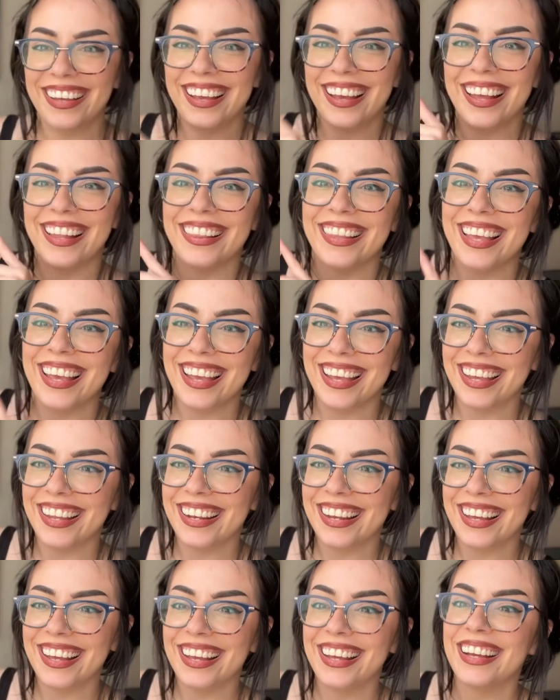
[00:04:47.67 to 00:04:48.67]
And
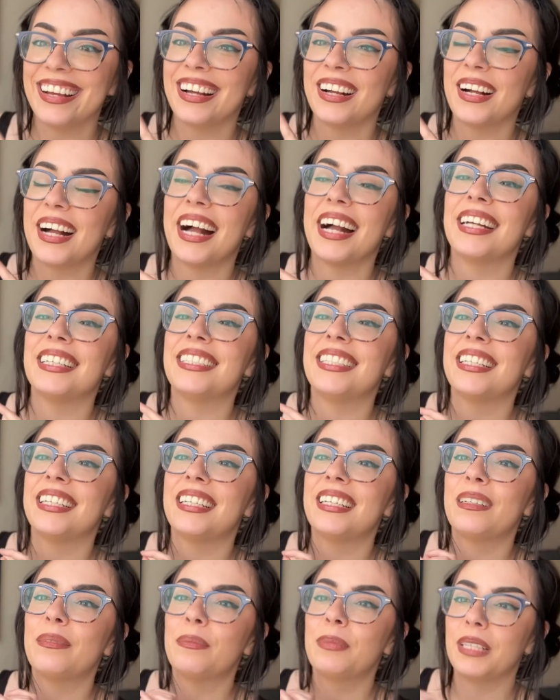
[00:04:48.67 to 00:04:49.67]
then I
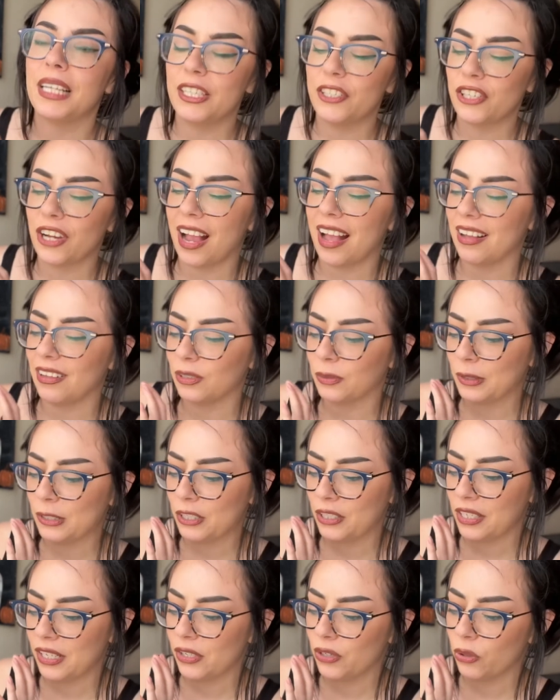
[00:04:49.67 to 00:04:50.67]
did Blood Child, which
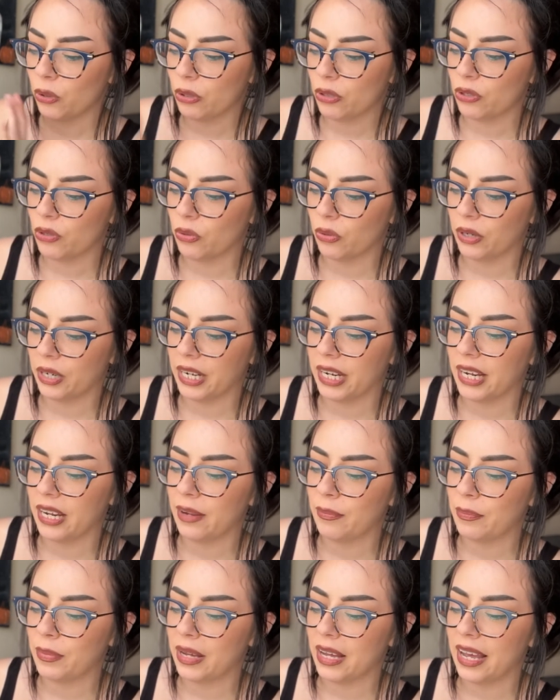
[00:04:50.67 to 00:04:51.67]
is a short
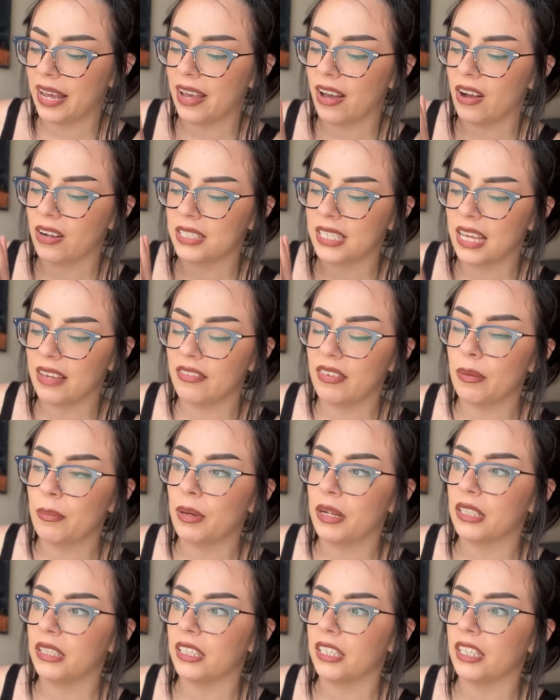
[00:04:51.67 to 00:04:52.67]
story by Octavia
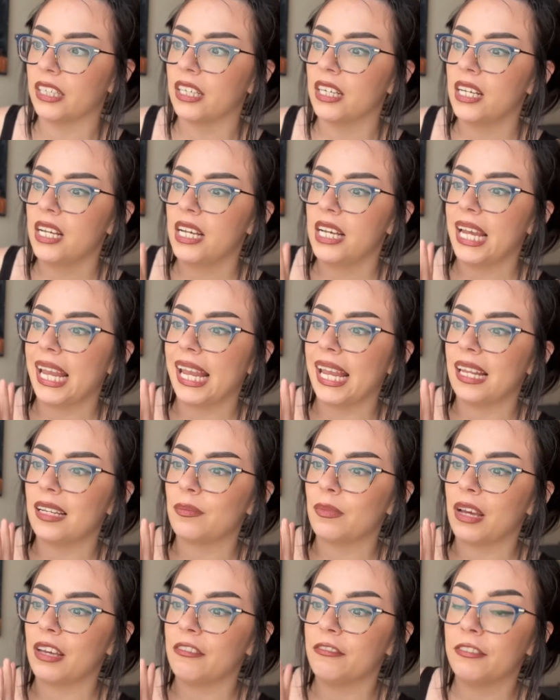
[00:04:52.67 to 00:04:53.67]
Butler, and
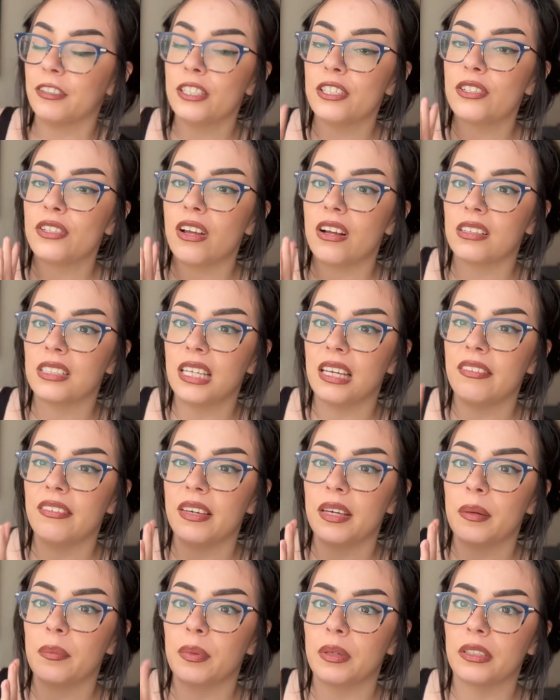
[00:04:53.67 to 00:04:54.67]
my first
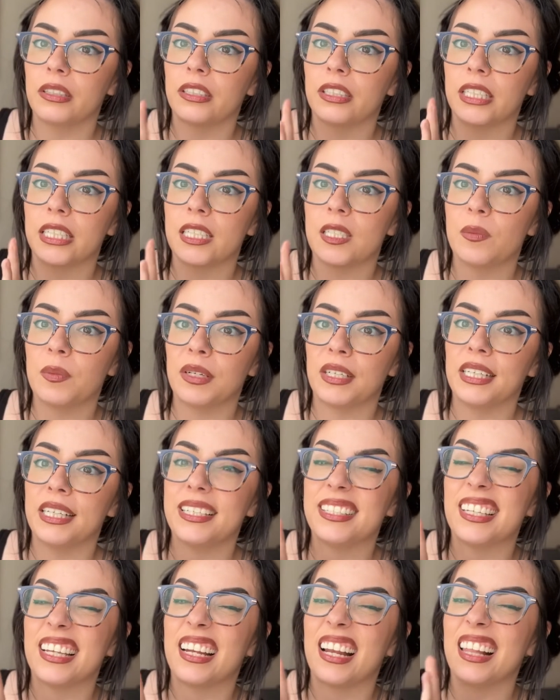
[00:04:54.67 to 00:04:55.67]
Octavia Butler
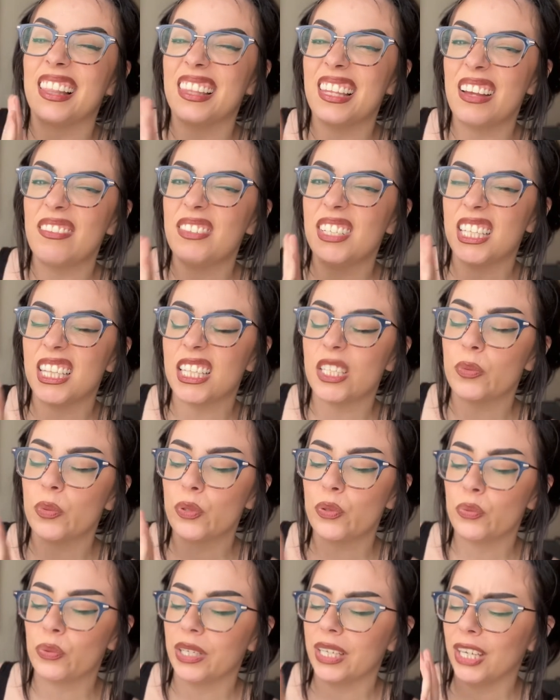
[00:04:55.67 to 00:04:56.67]
experience, and I loved it. This
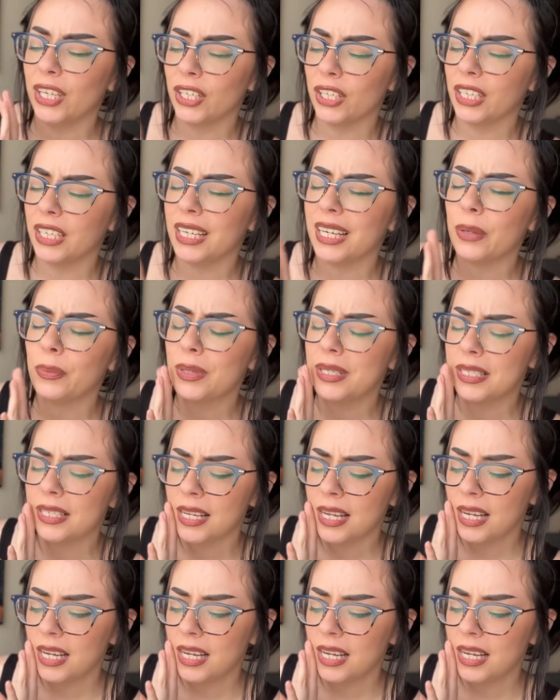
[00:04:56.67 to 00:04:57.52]
was really good. It was